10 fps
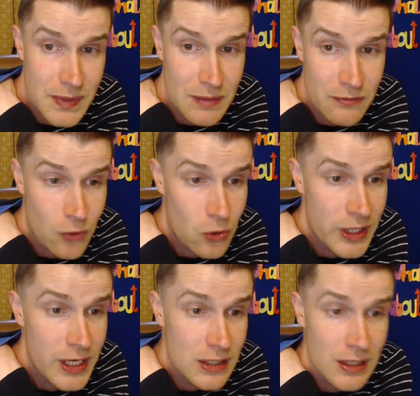
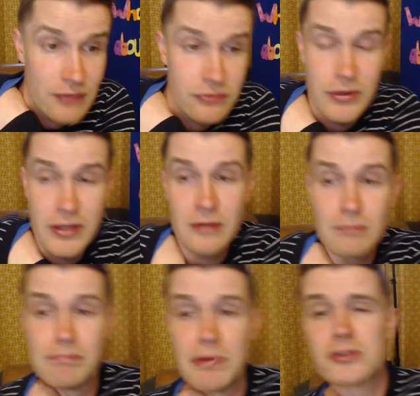falling in love with
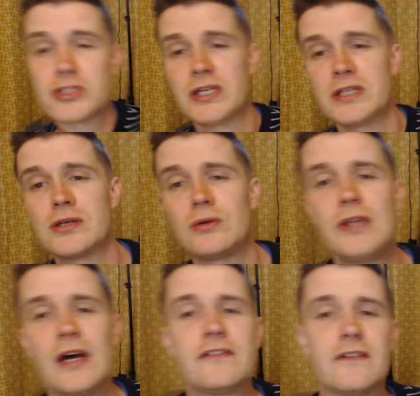and botching his whole
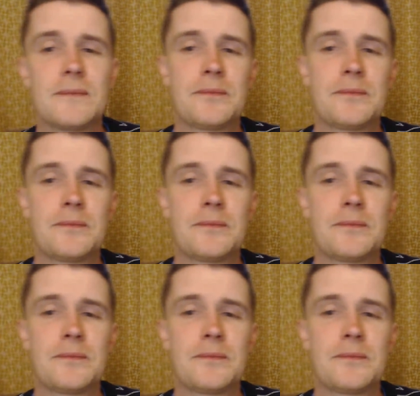life.